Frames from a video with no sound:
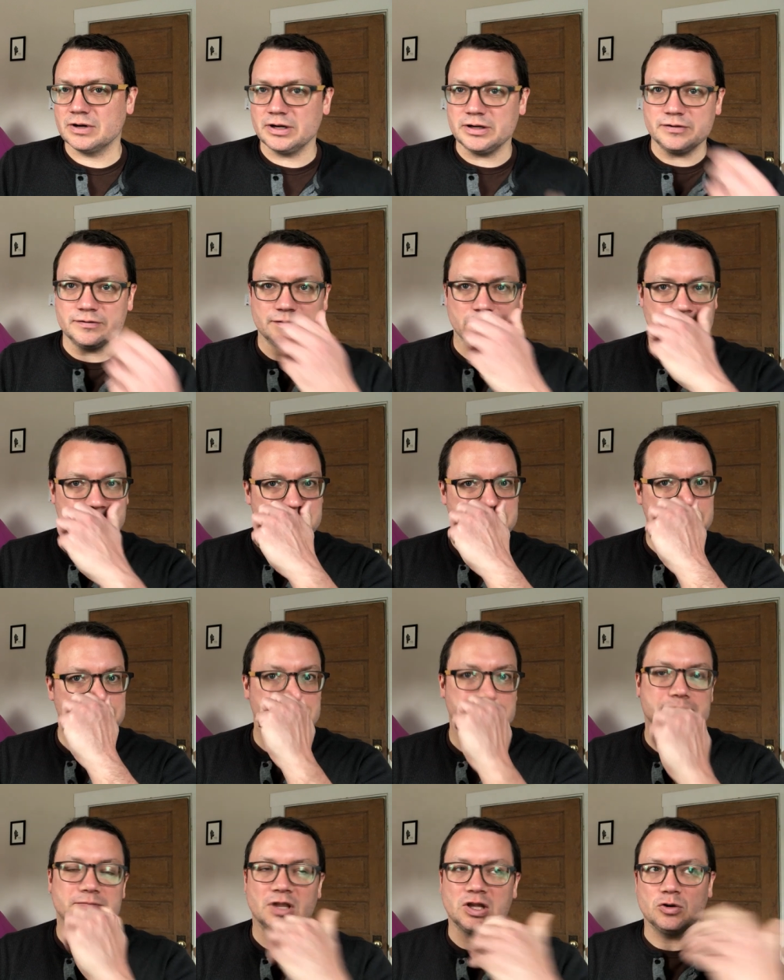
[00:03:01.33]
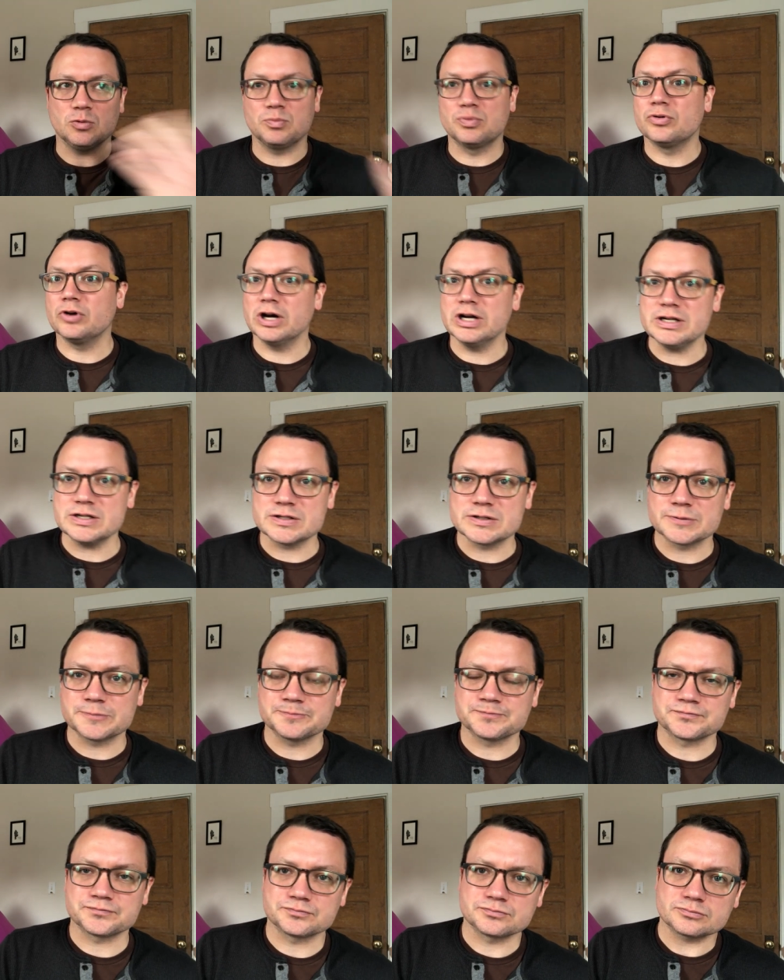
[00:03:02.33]
kind of, um, you know, price
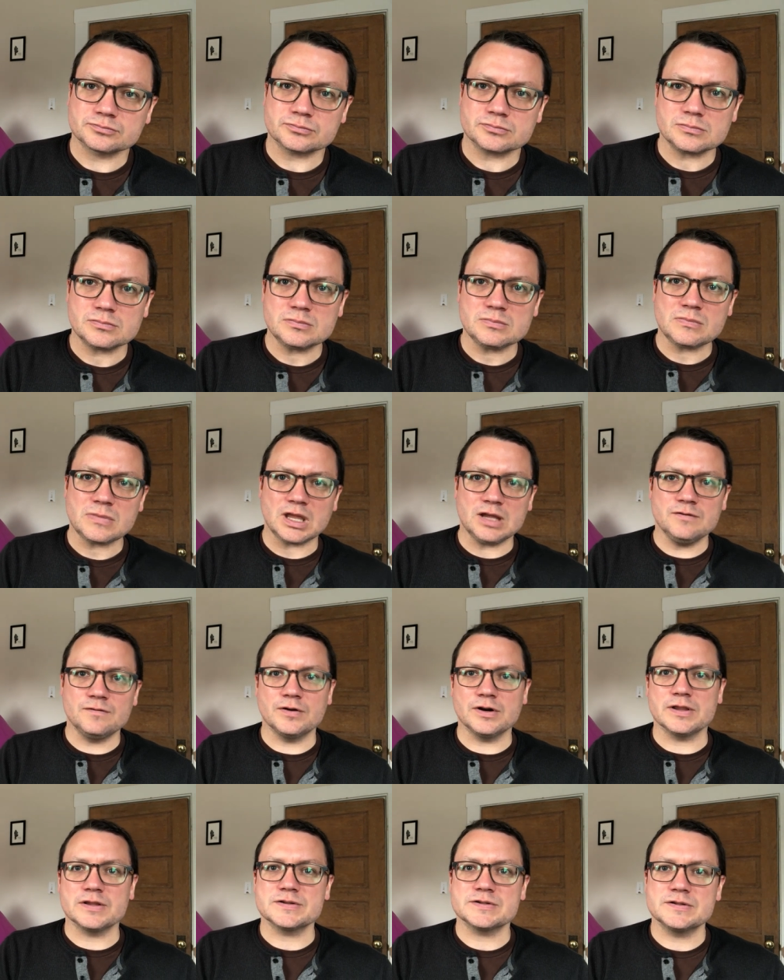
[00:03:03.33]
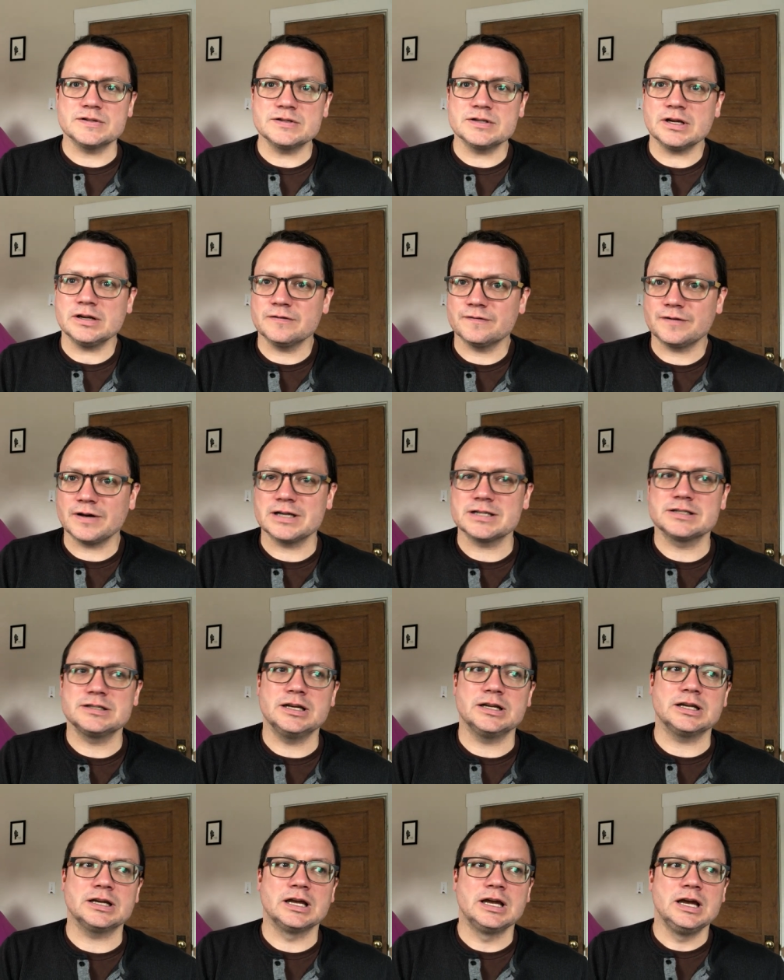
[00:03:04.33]
for this. That's kind of
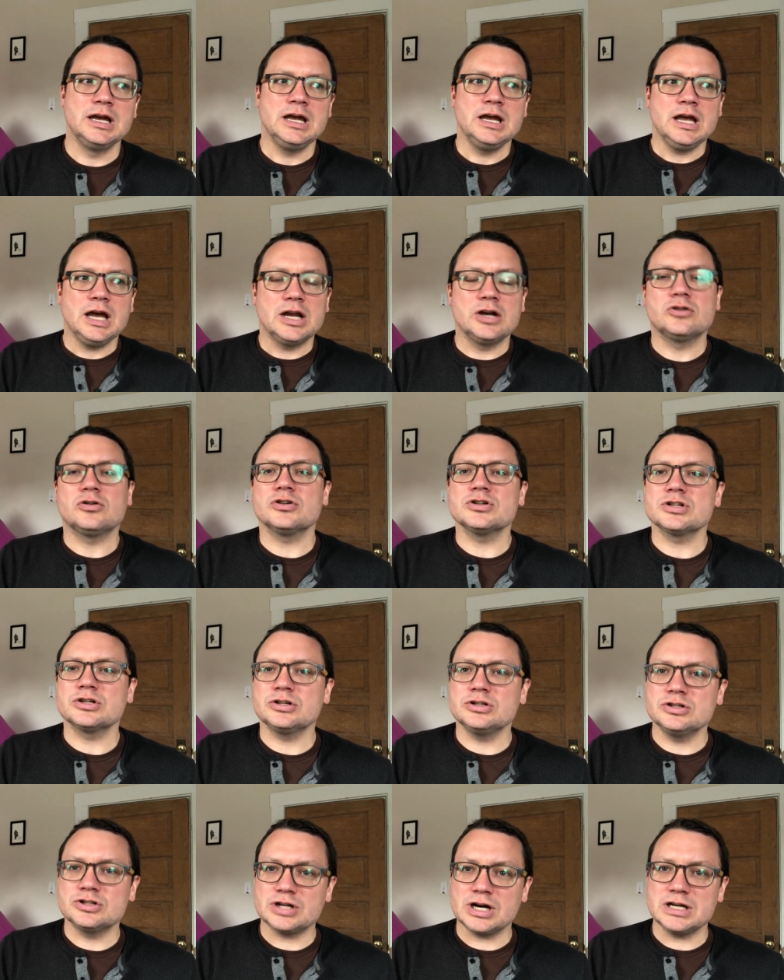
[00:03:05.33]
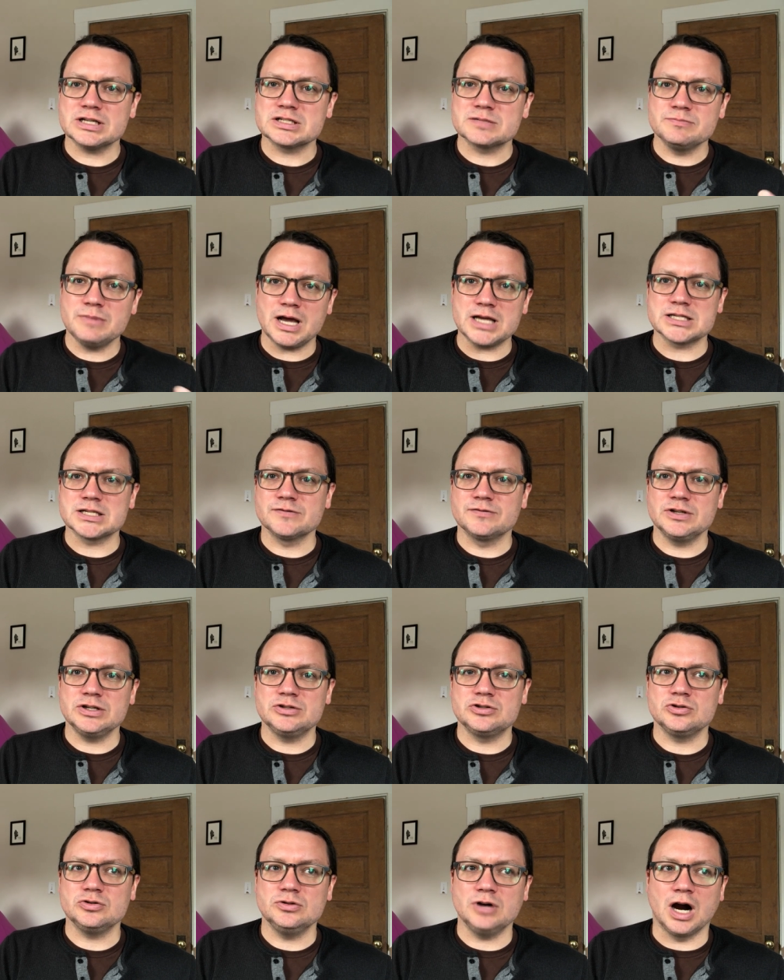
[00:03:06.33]
fascinating. And of course, it contrasts massively
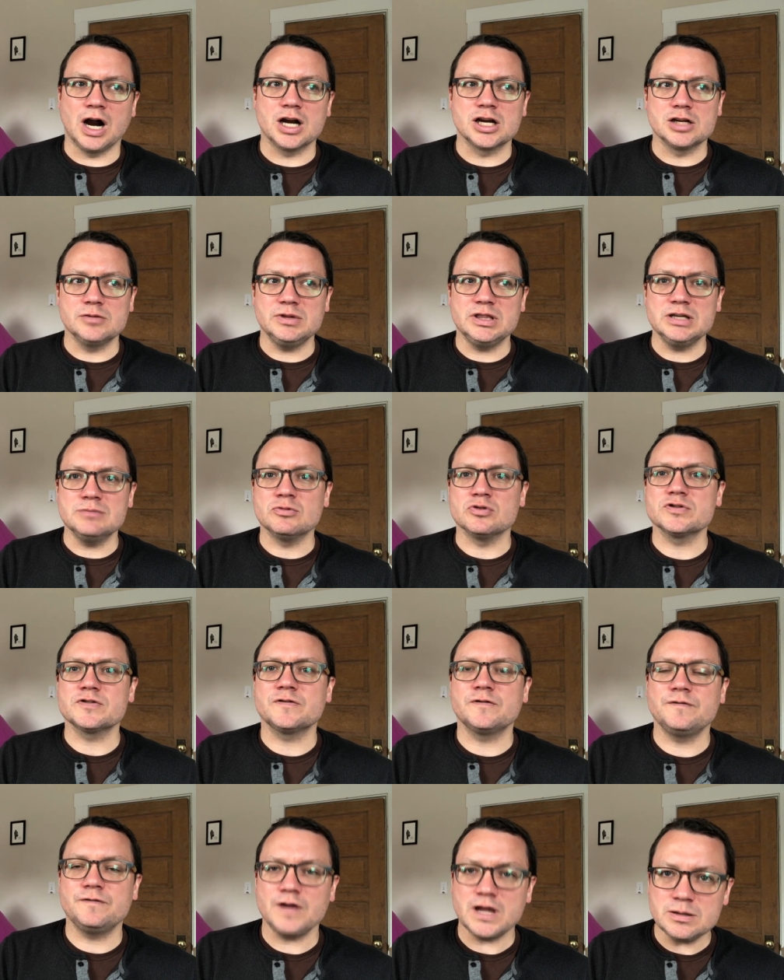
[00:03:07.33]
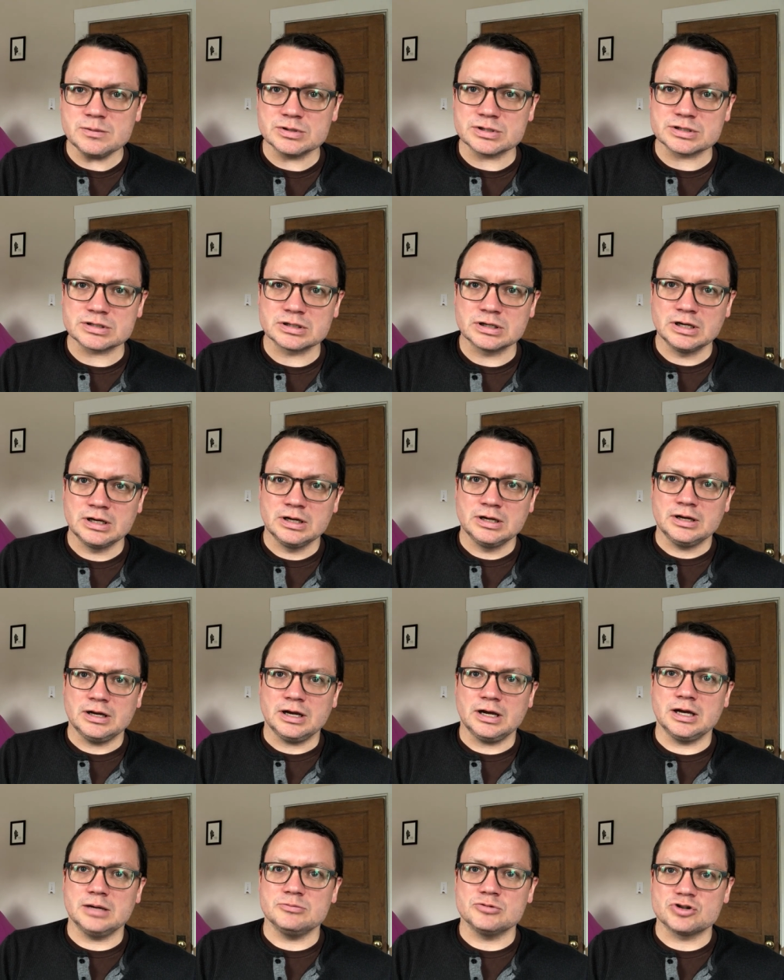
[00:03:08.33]
to arguably the most famous
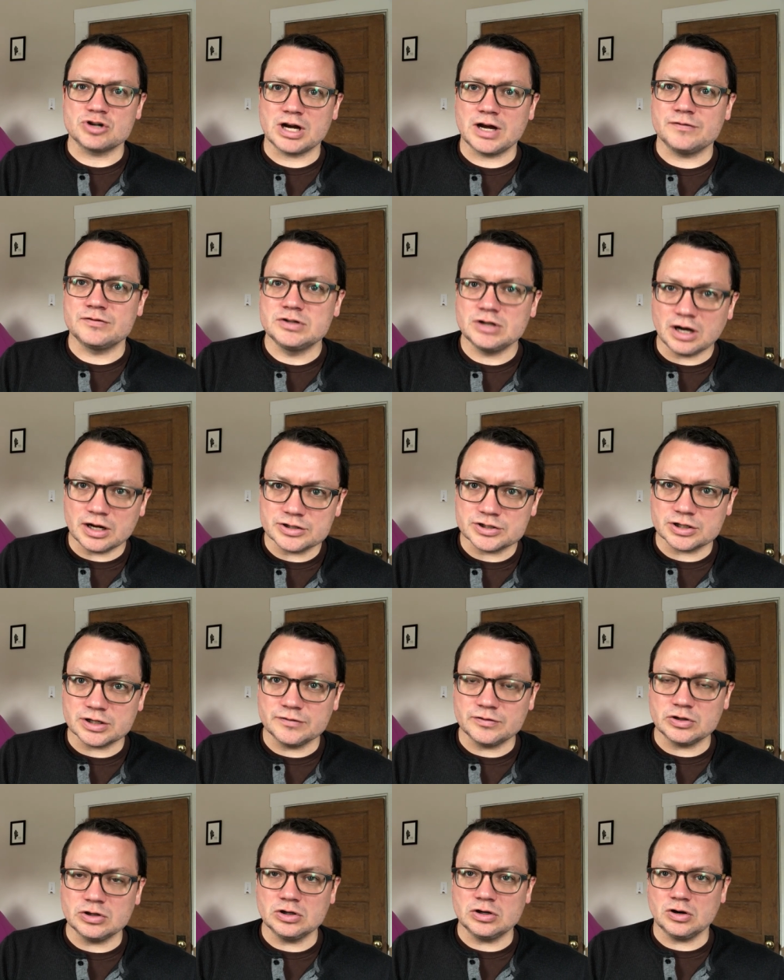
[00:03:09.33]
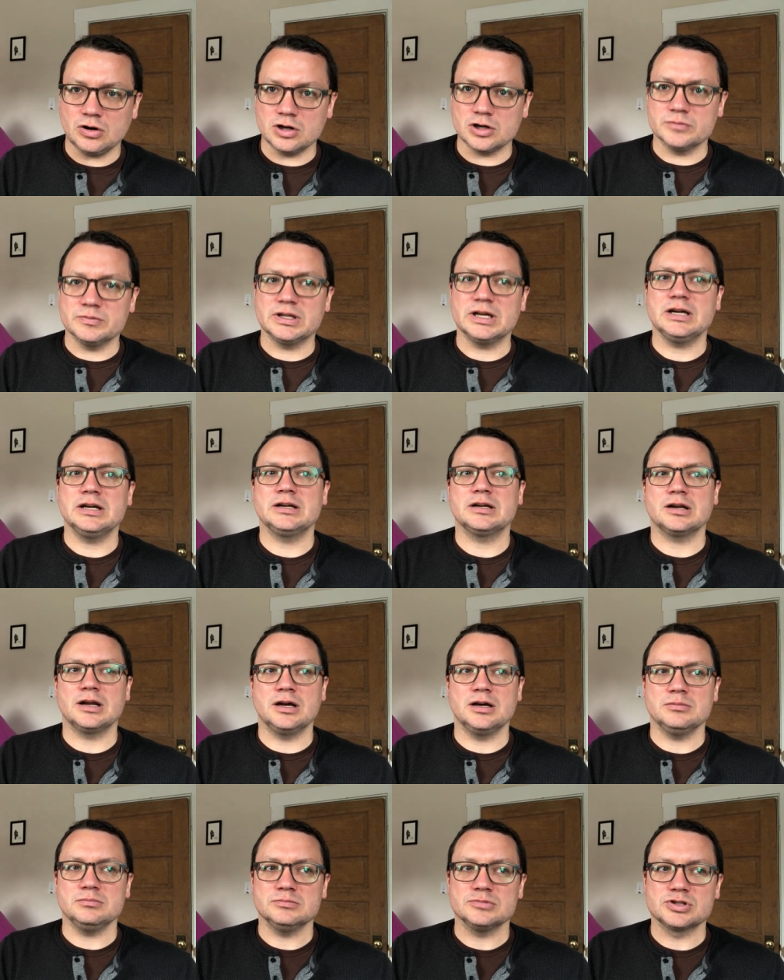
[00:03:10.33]
um, draft dodger, if you can call him that.
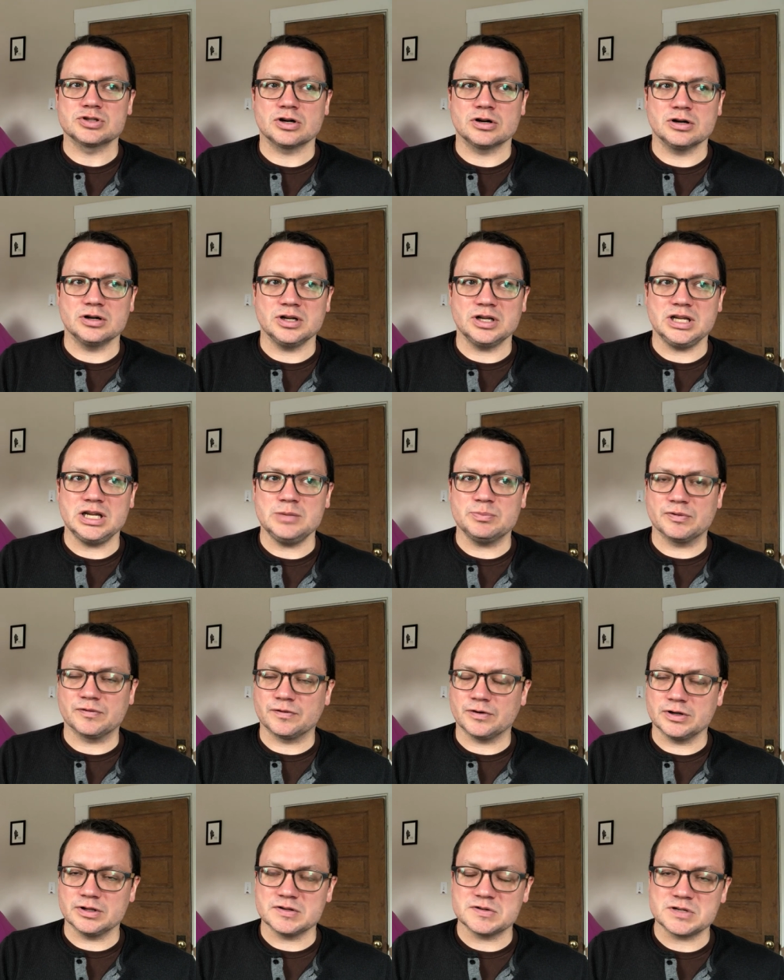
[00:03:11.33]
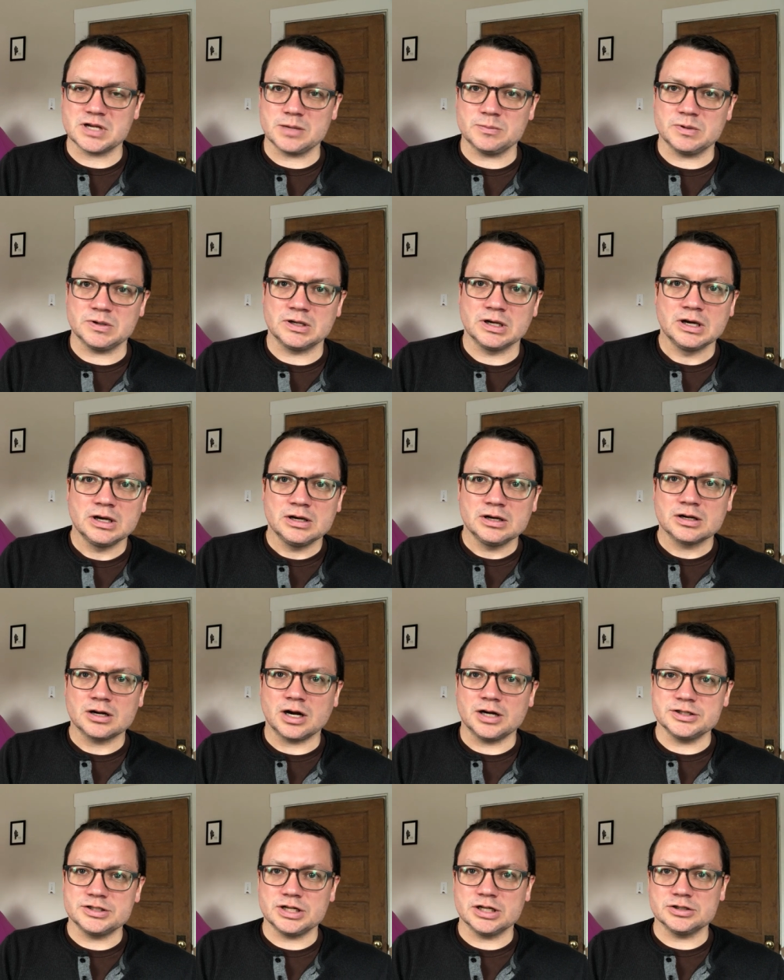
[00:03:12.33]
Um, certainly, he preferred the statement
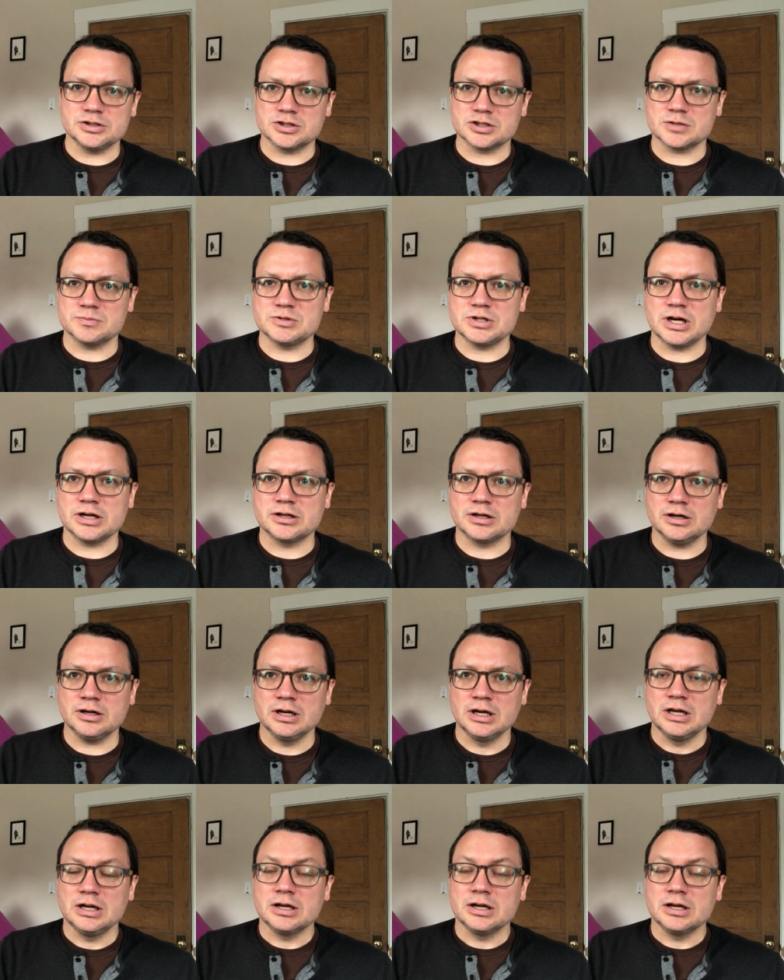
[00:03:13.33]
conscientious objector,